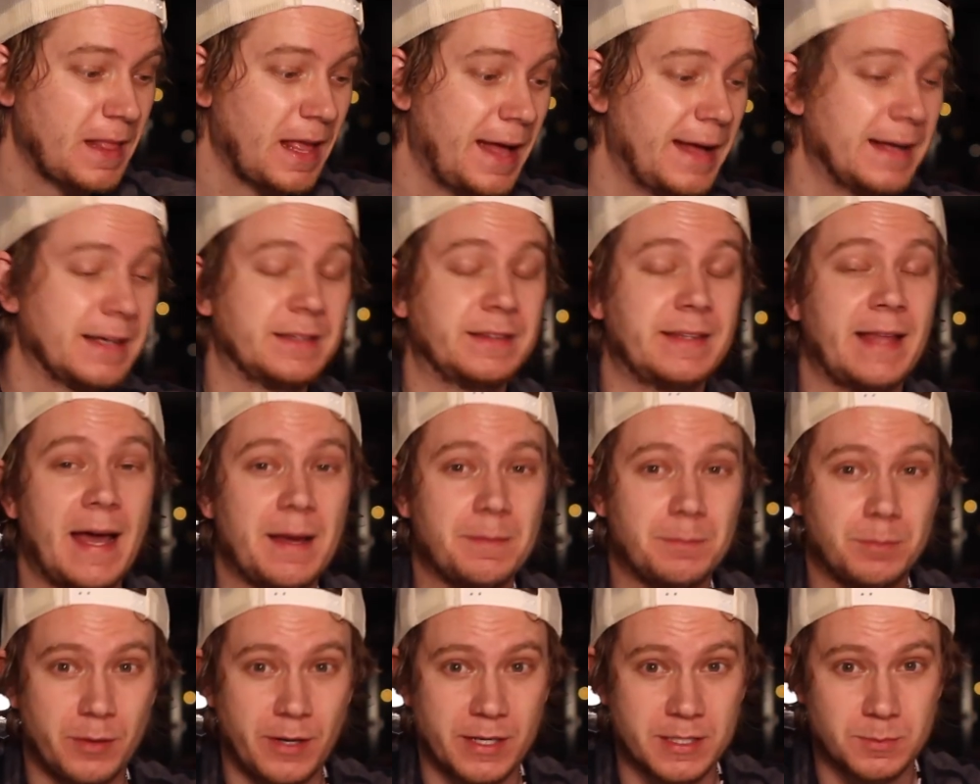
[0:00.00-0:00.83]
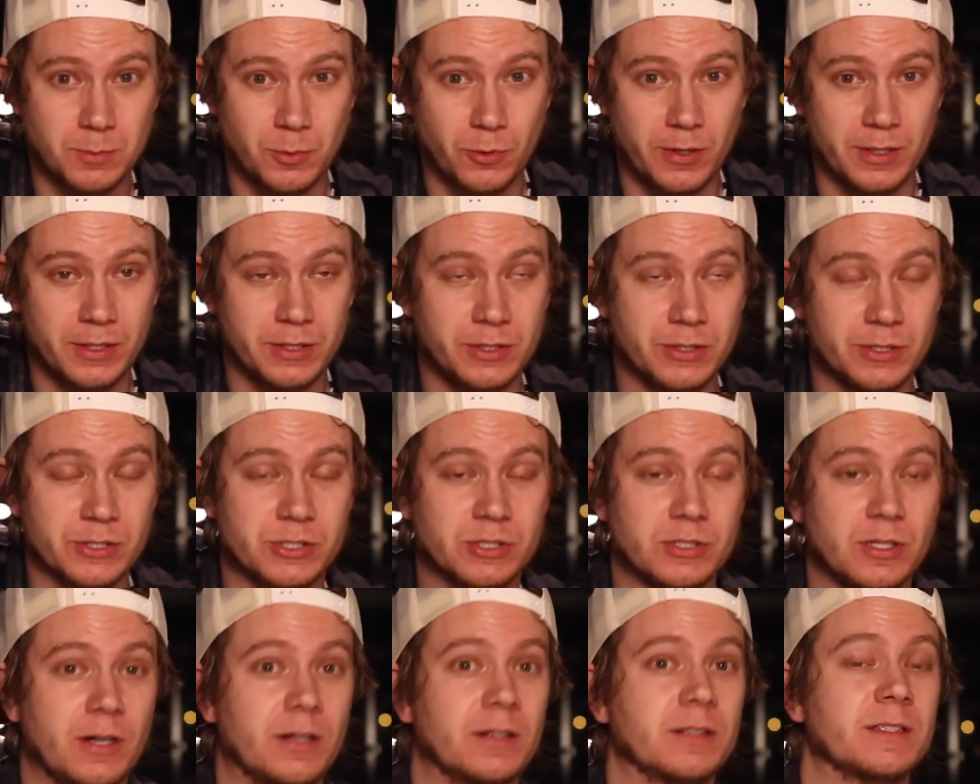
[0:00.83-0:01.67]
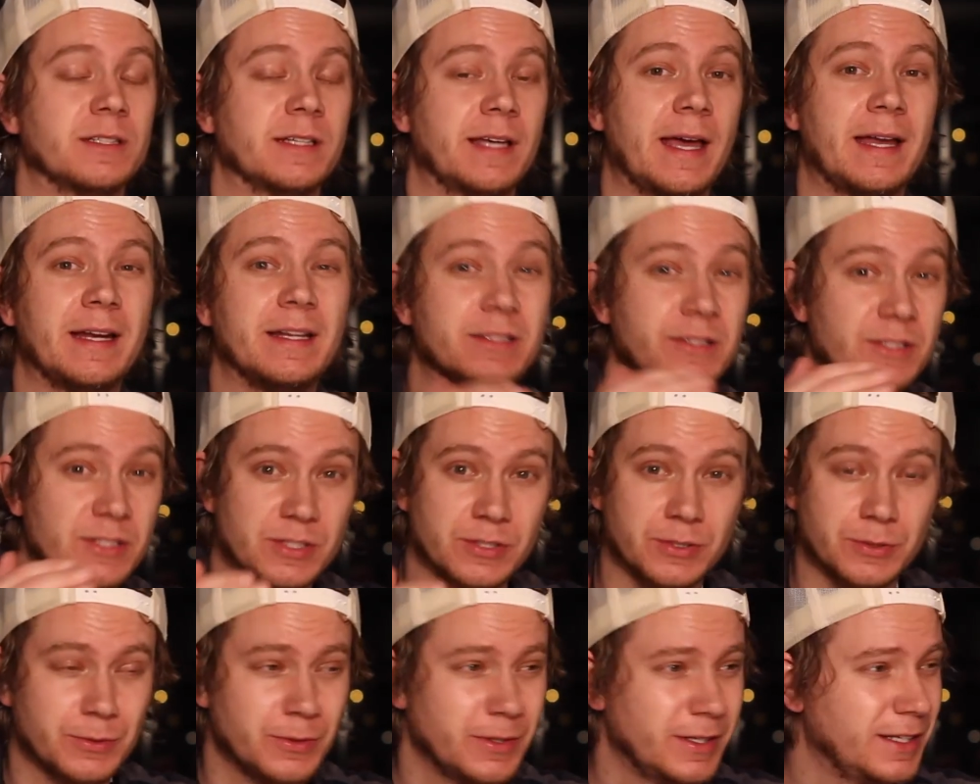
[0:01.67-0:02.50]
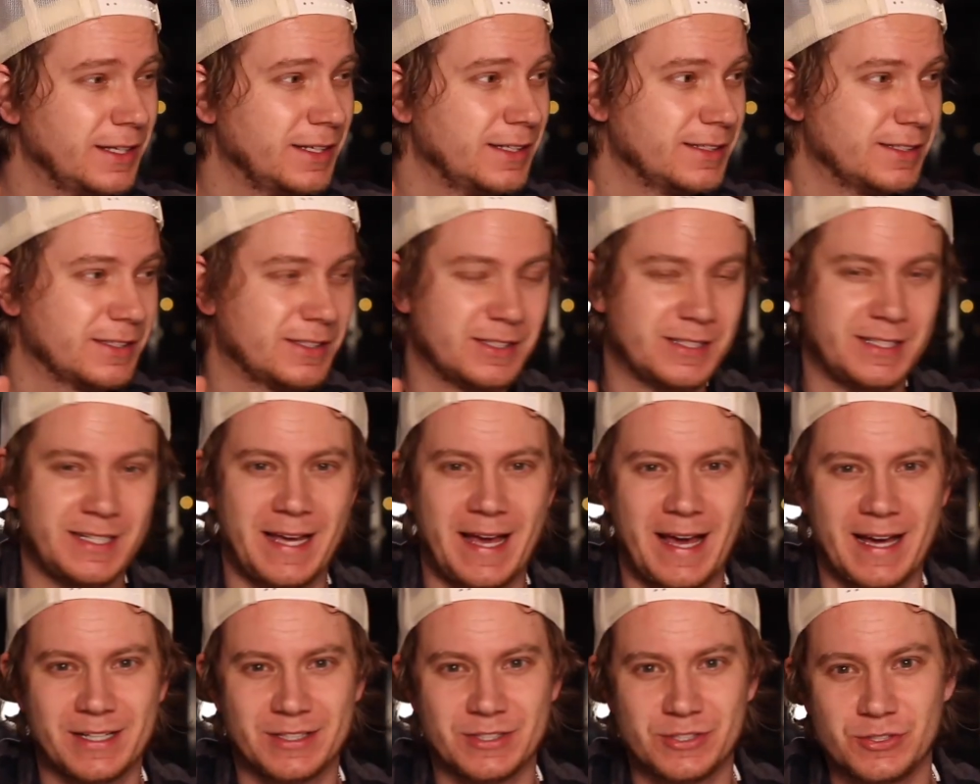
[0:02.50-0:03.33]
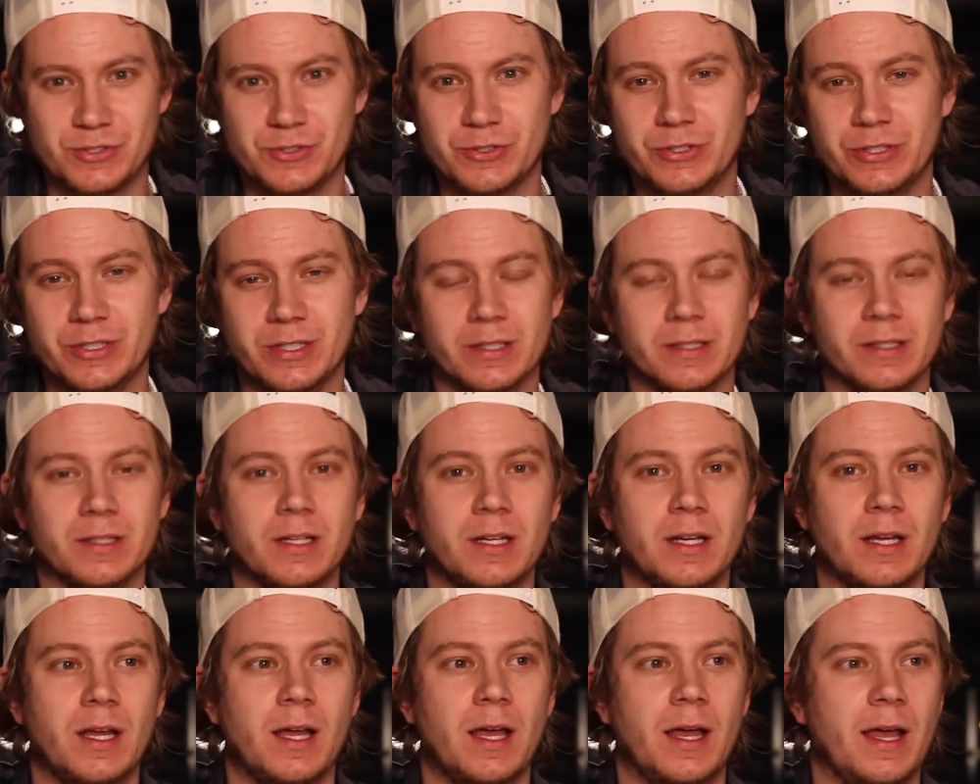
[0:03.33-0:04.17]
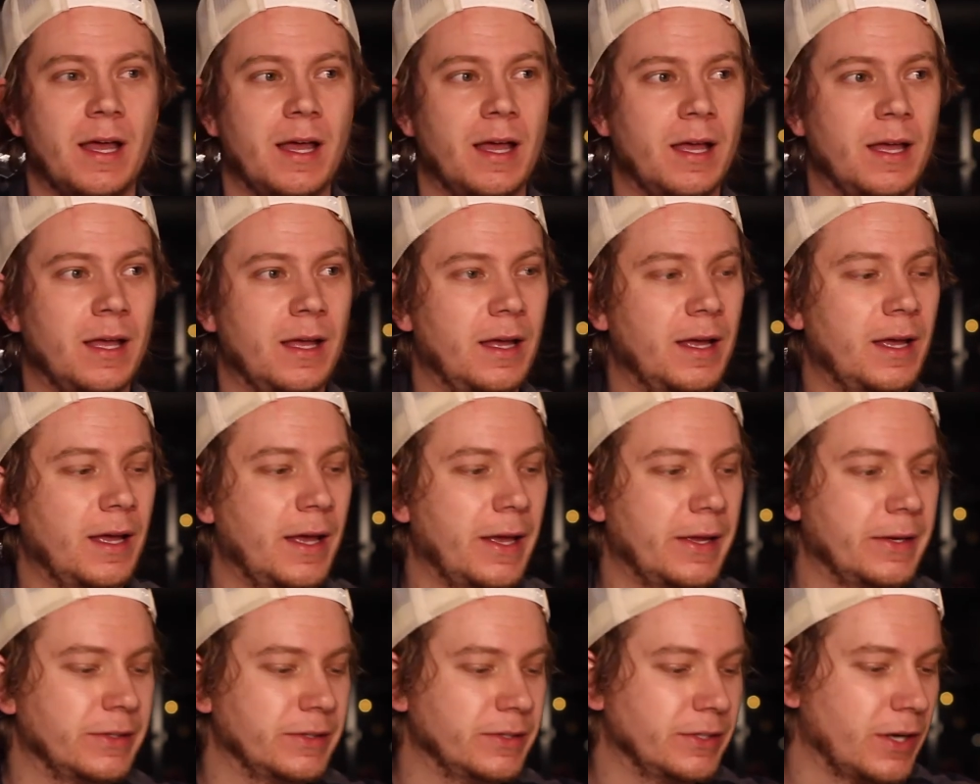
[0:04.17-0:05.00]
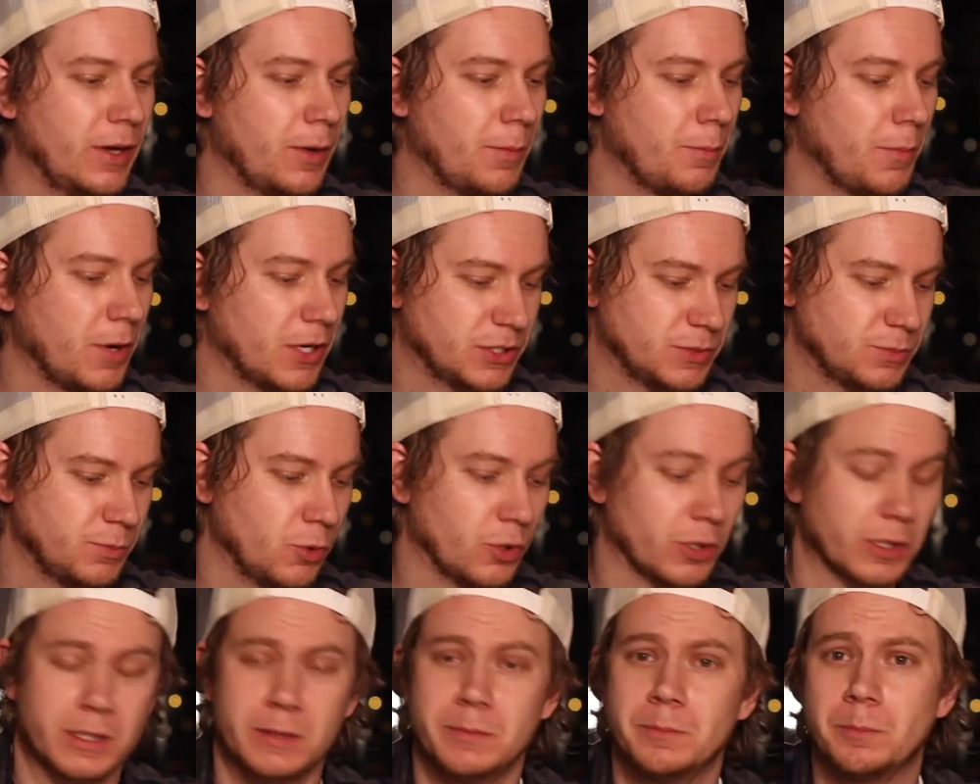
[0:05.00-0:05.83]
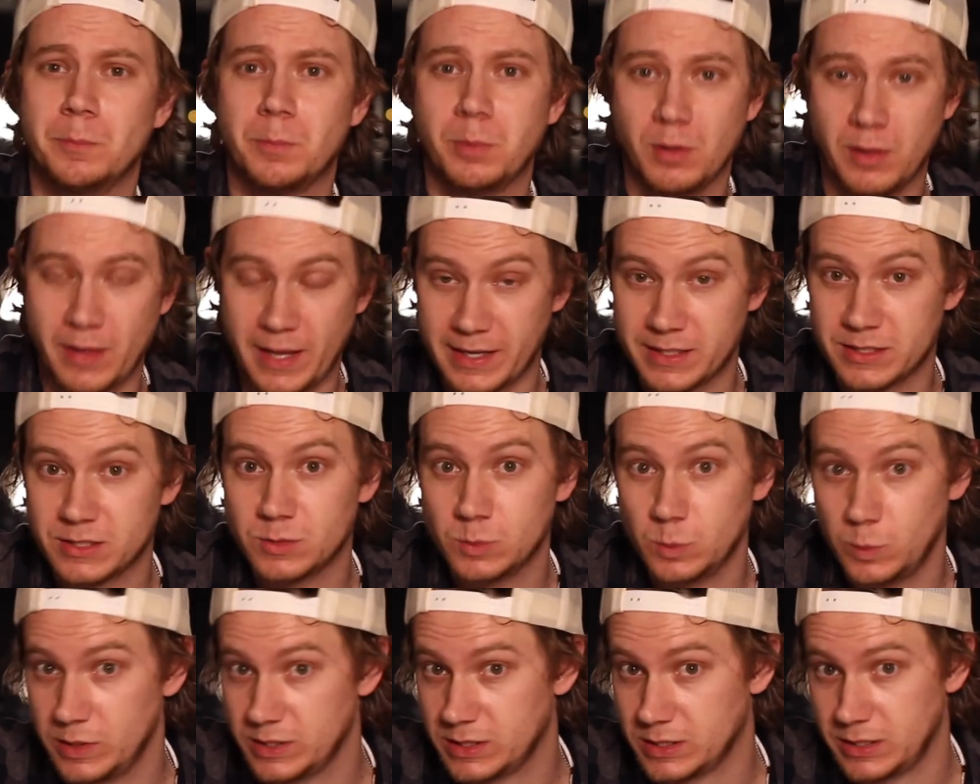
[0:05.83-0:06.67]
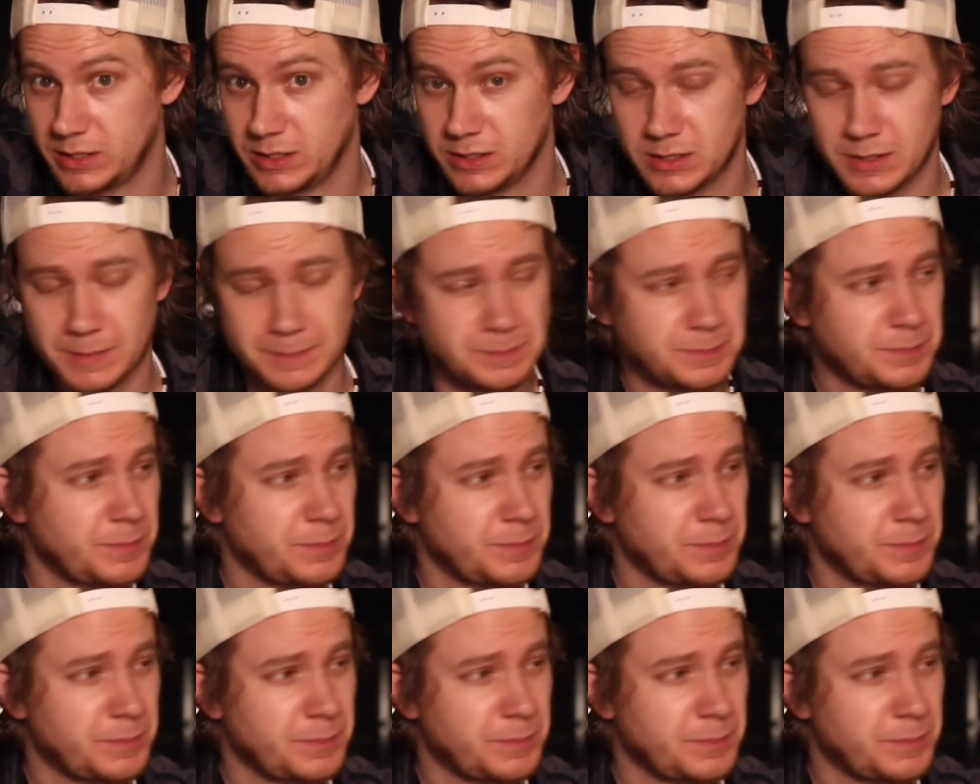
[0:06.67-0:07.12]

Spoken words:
At that price point, you're starting to get into Stag Junior and much more complex whiskeys.